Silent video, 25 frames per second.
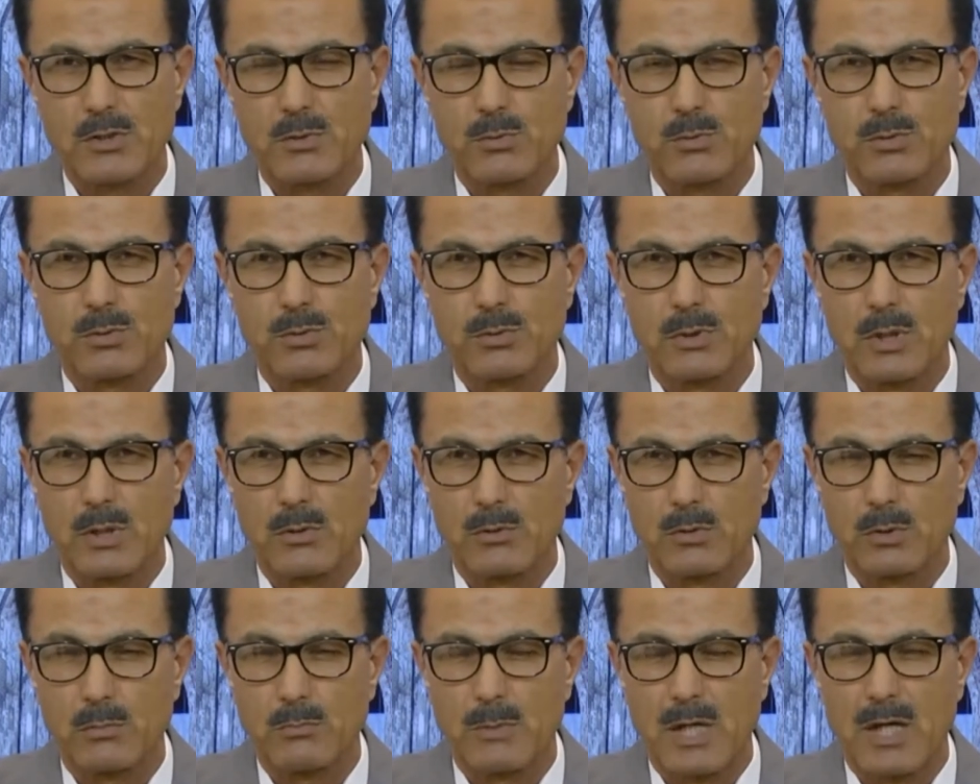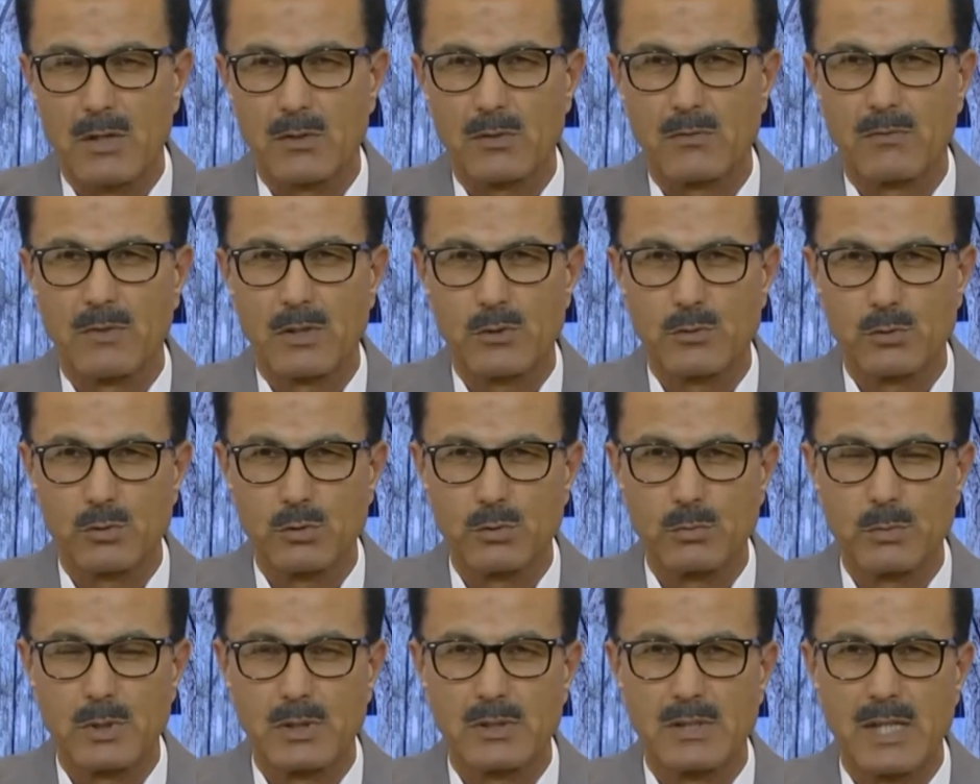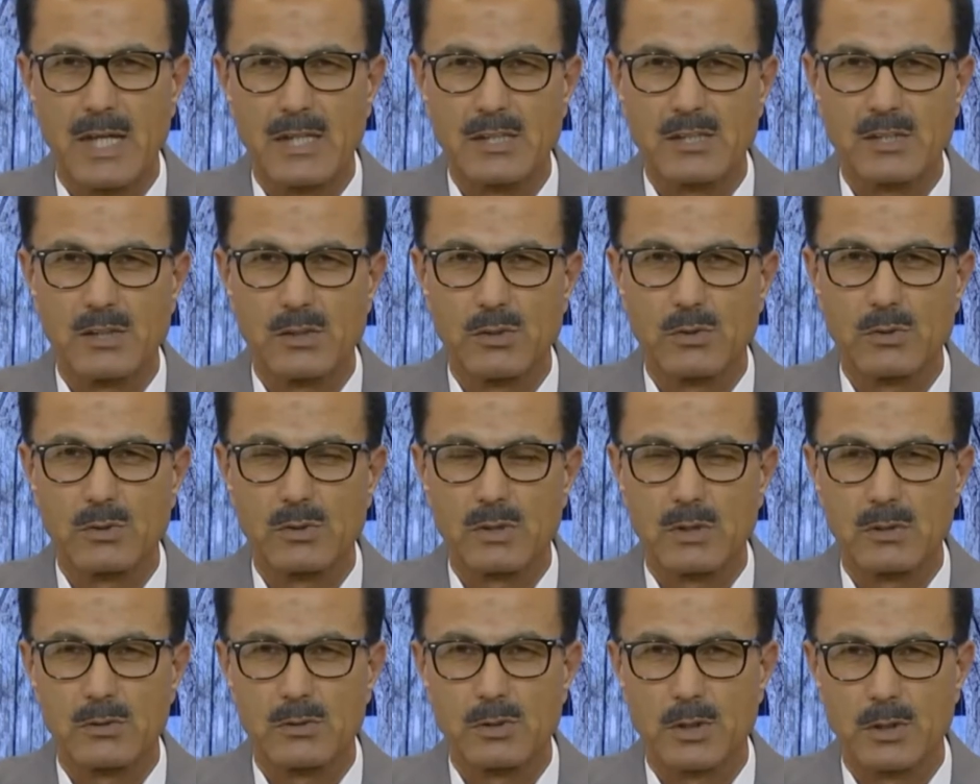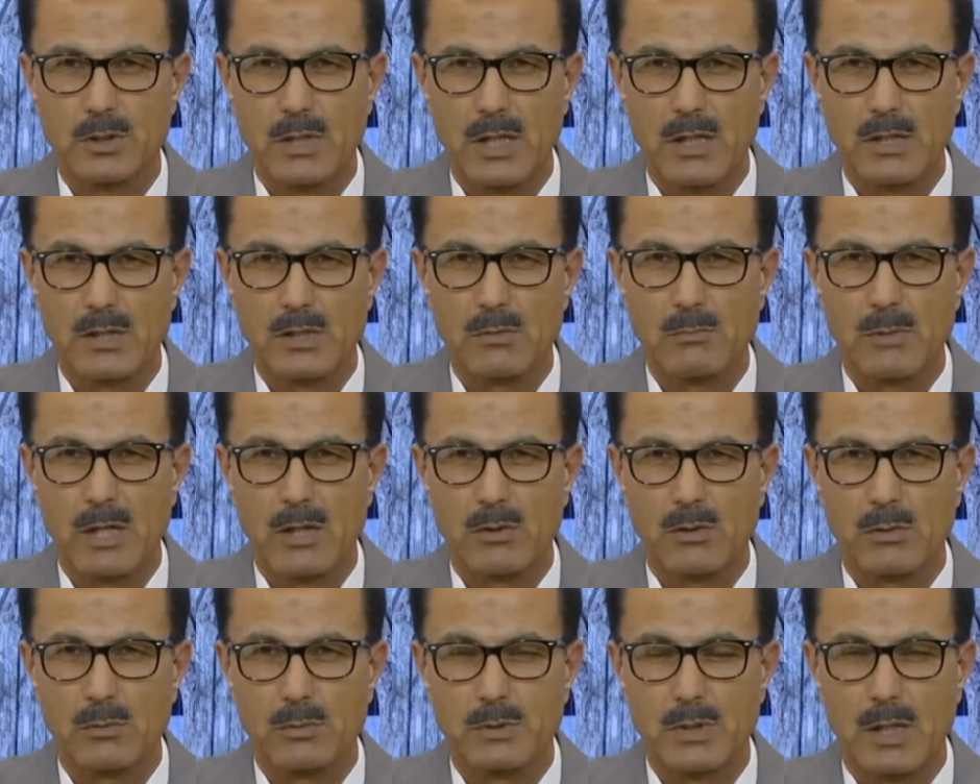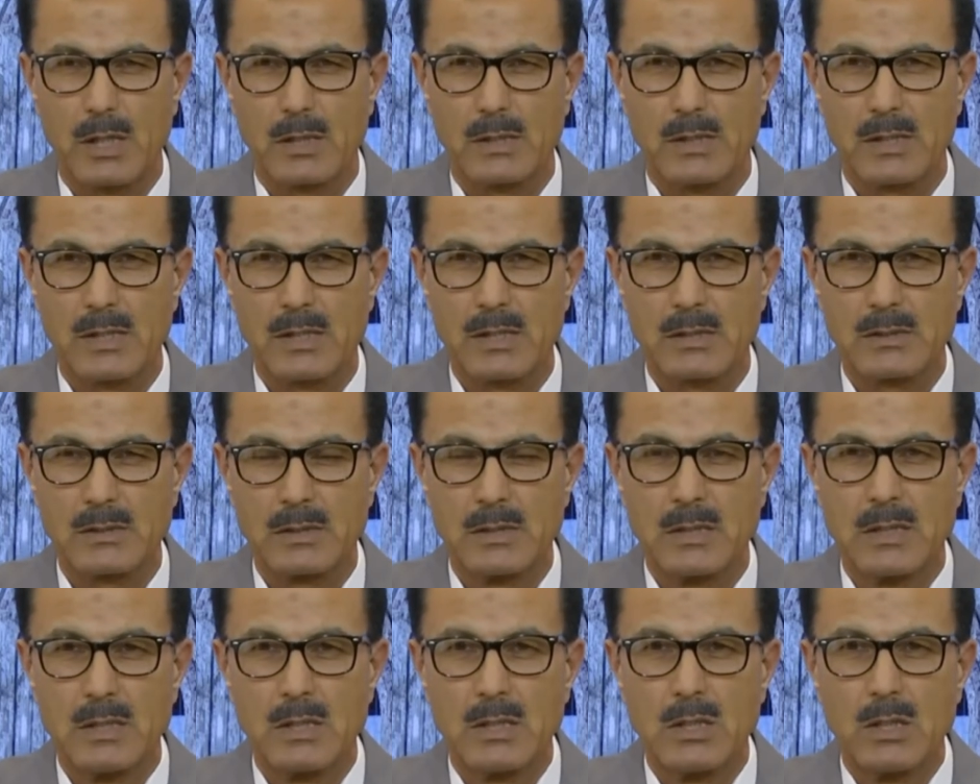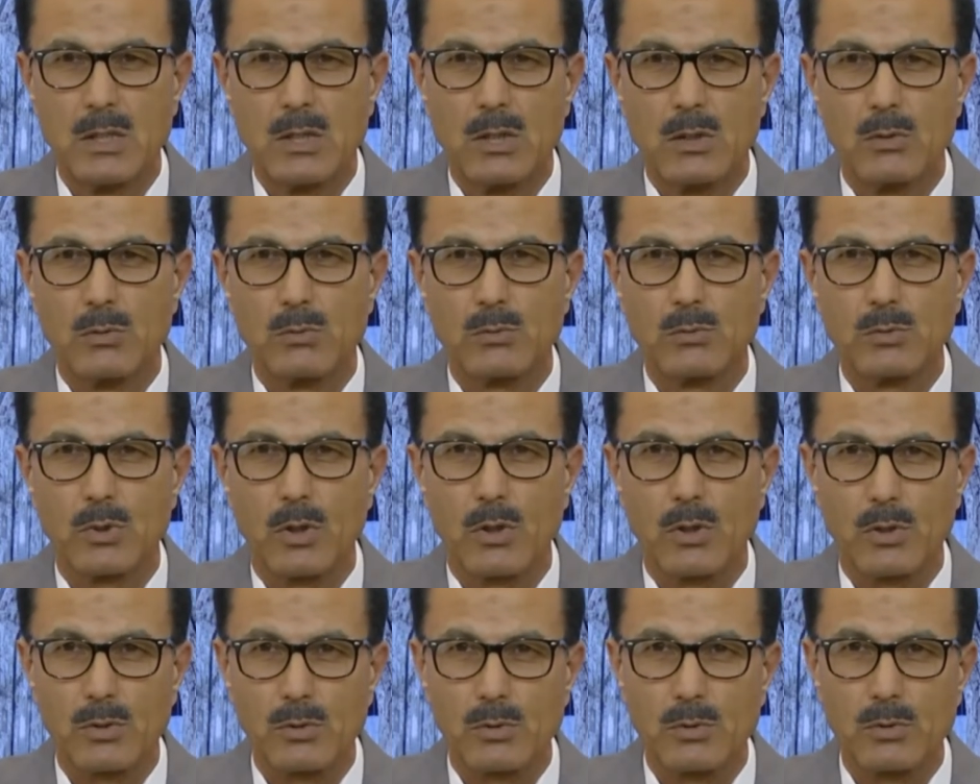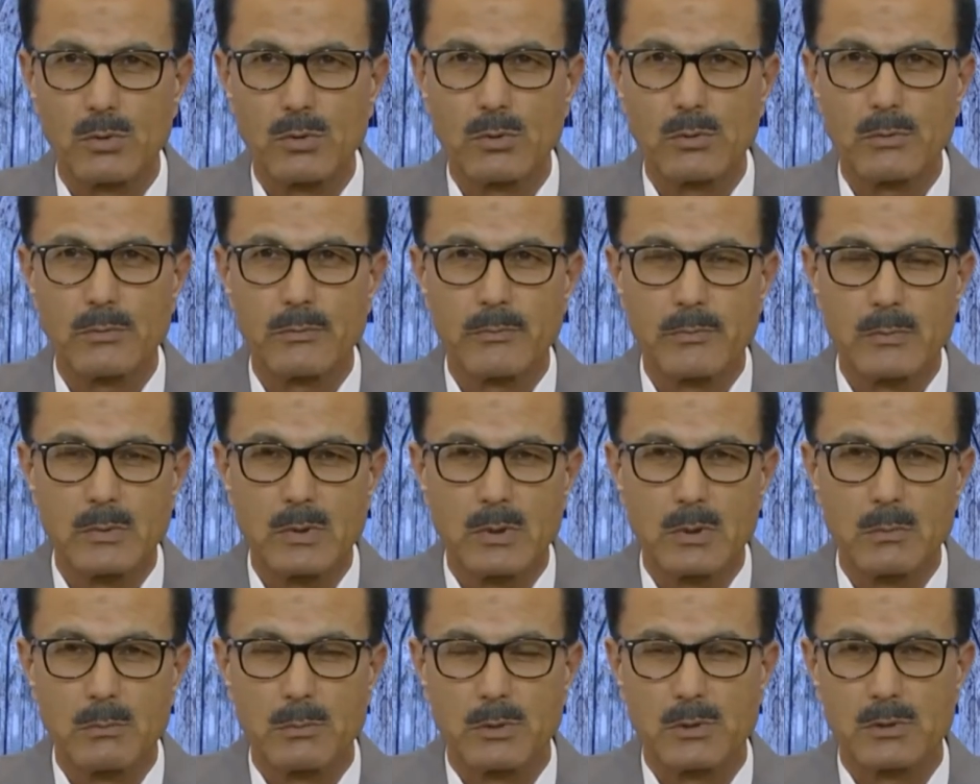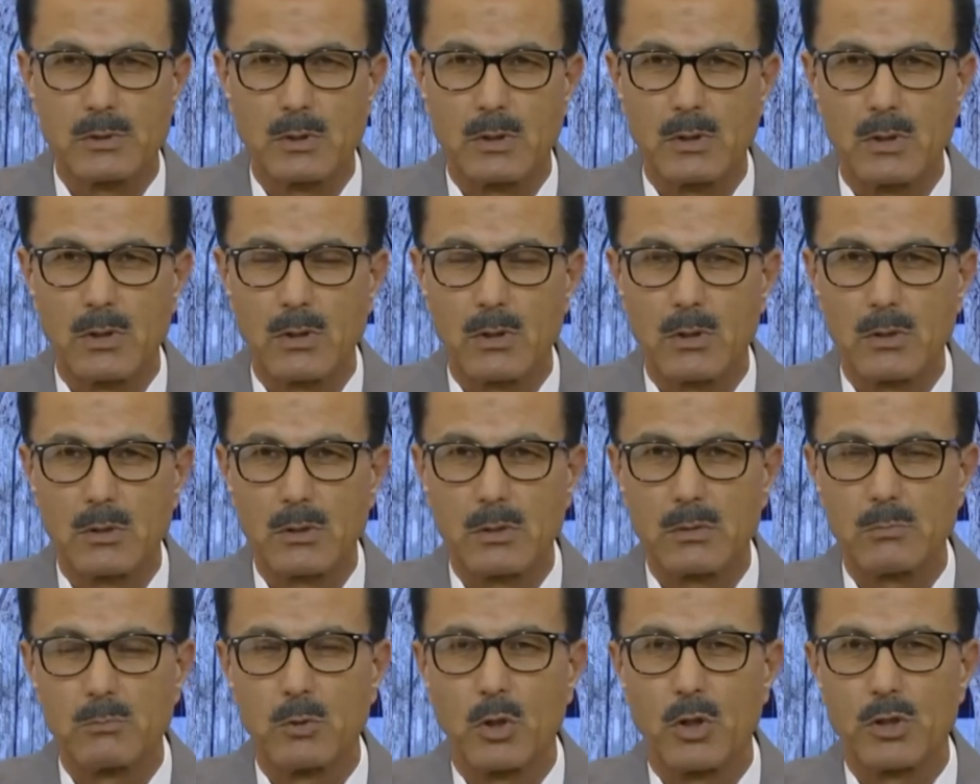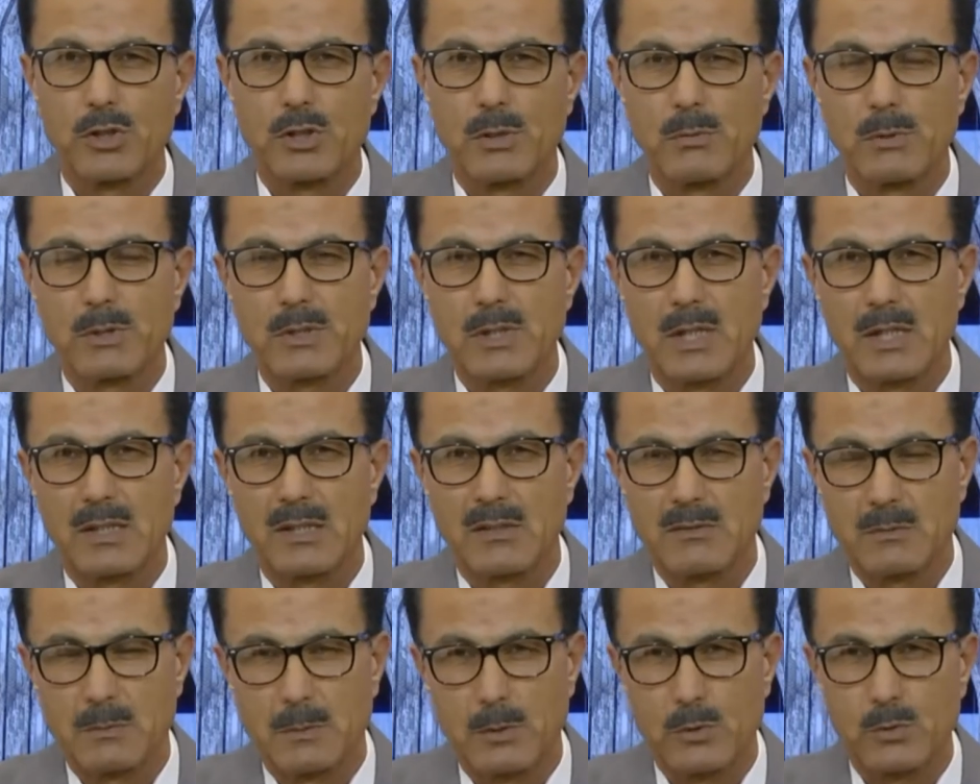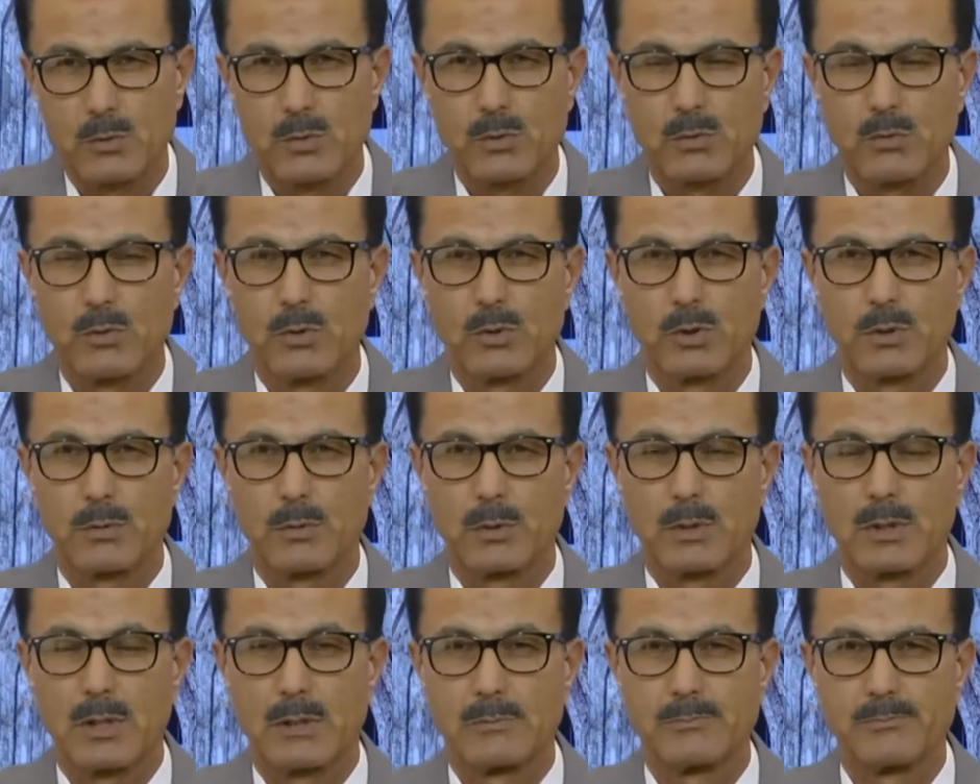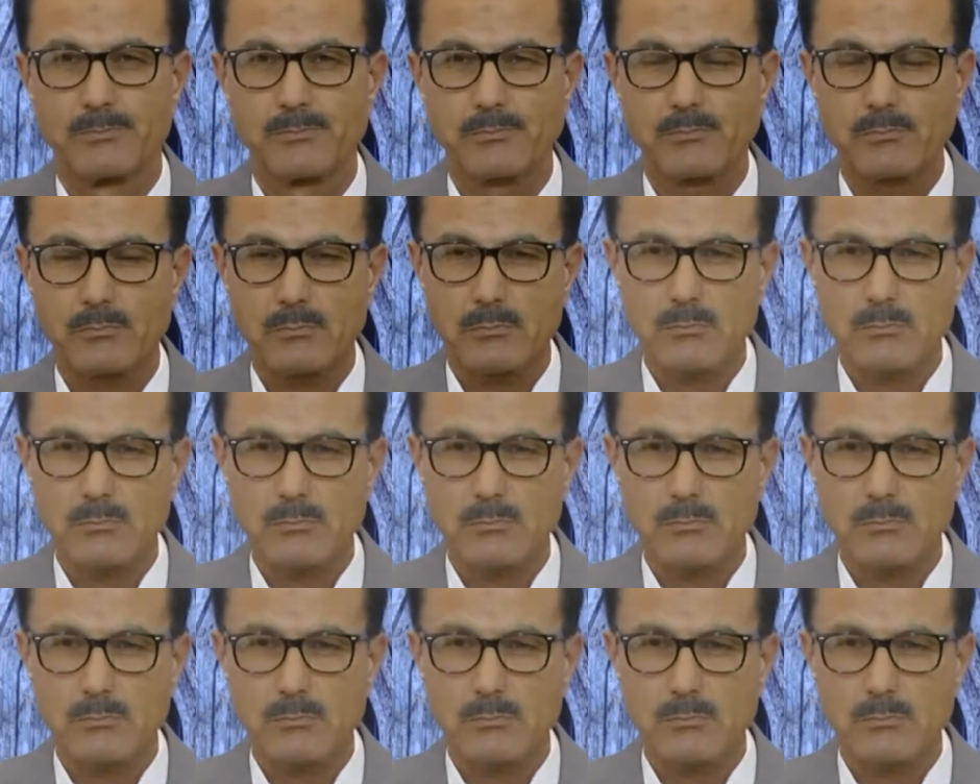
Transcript: After the regime opened fire on protesters and started arrests and torture of the people, these prisoners were tried and sentenced.